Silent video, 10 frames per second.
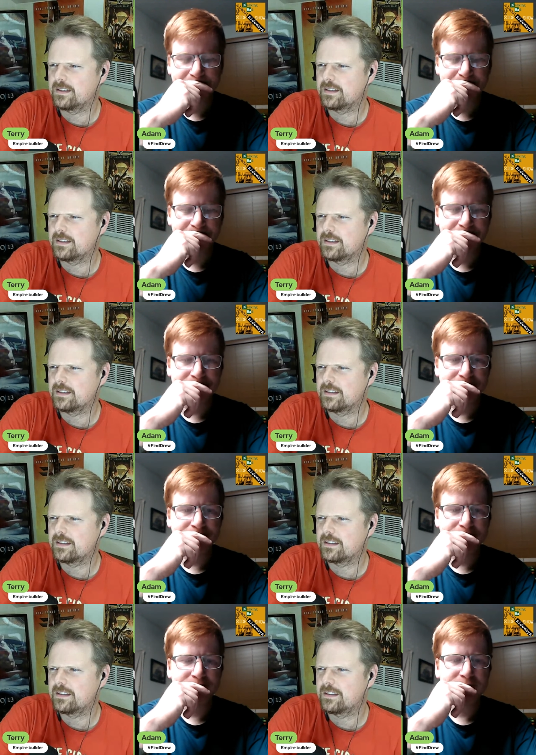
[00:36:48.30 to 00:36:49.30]

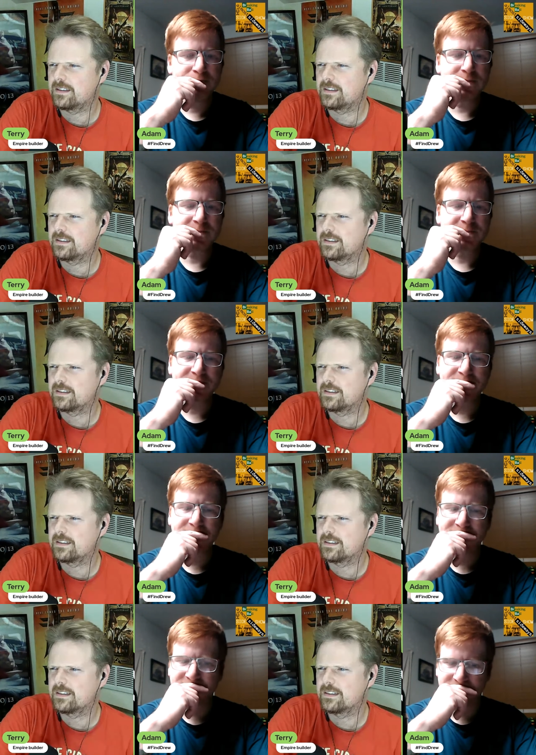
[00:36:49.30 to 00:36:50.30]

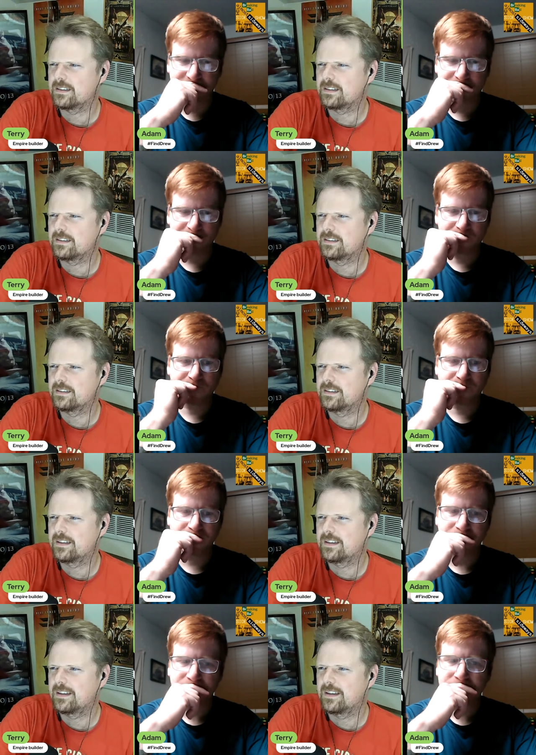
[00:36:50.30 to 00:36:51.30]

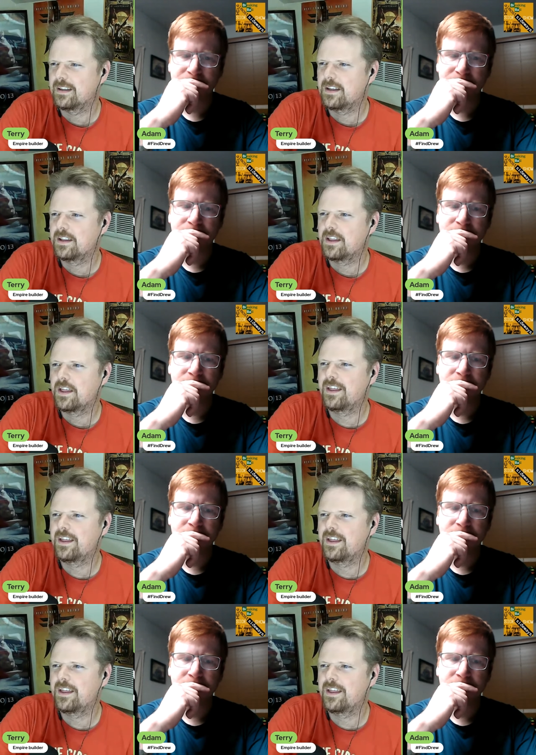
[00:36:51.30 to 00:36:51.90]
No one is speaking in this clip.